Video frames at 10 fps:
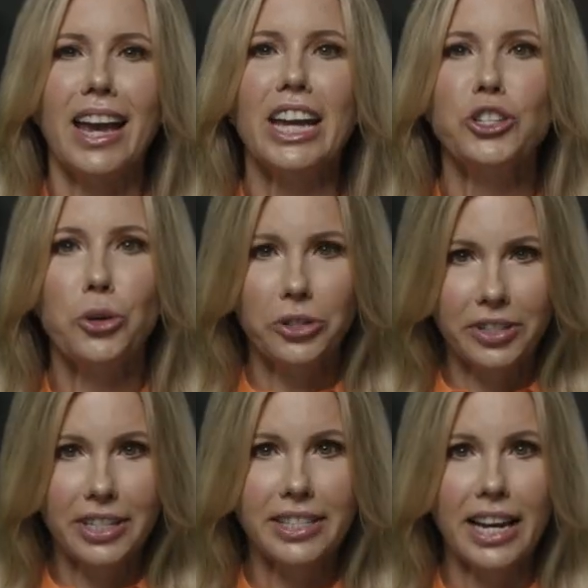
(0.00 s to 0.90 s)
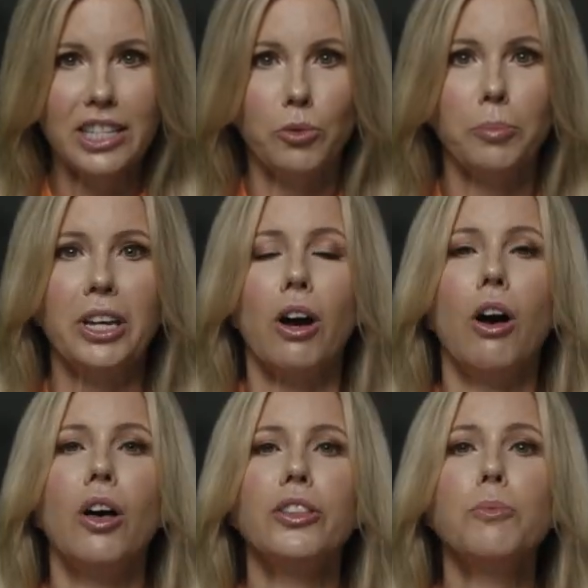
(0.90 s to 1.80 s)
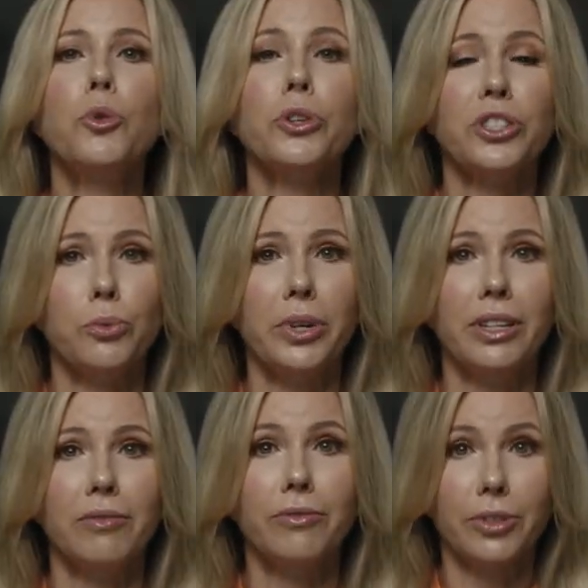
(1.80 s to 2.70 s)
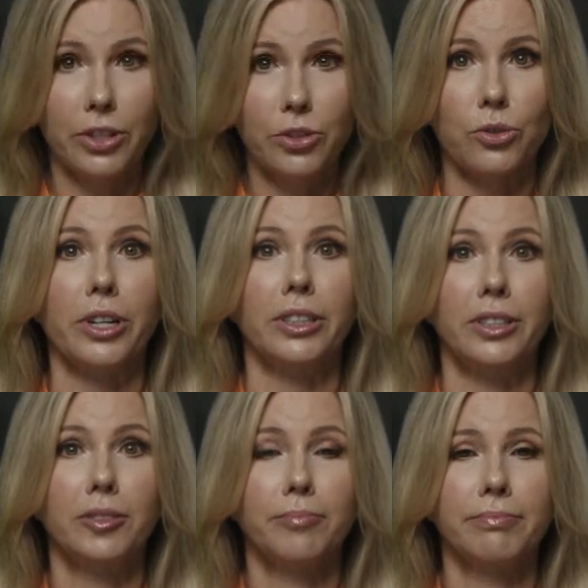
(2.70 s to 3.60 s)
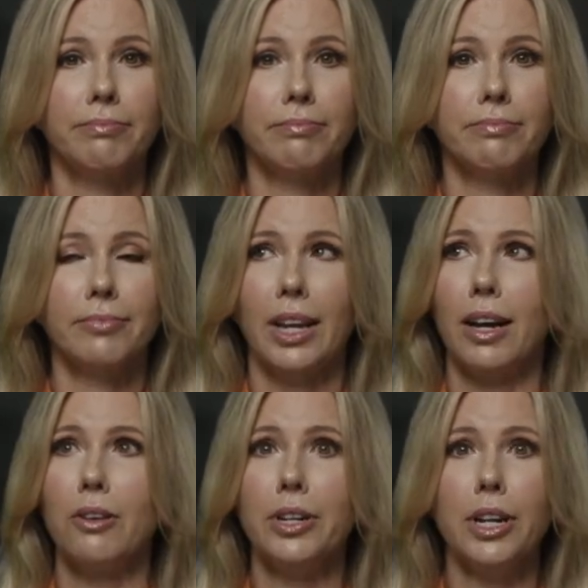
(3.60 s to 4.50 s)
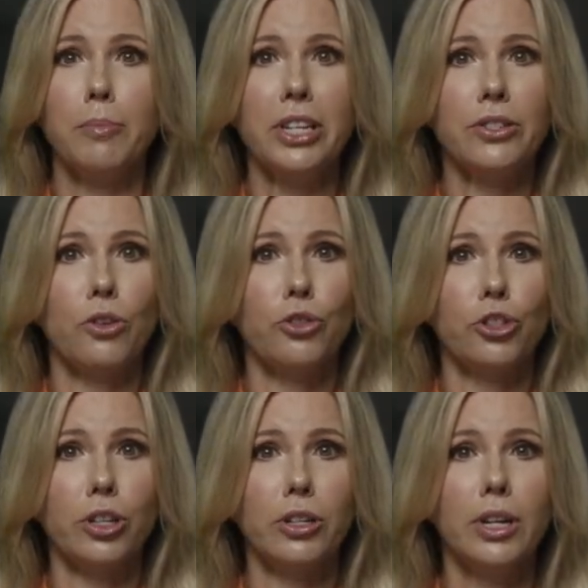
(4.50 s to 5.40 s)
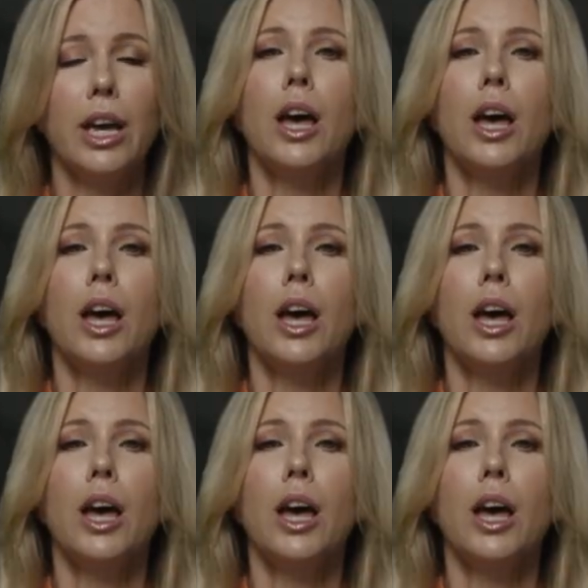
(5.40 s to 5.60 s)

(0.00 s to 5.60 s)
And your success will be all the more sweet for the struggle. How can I be so sure?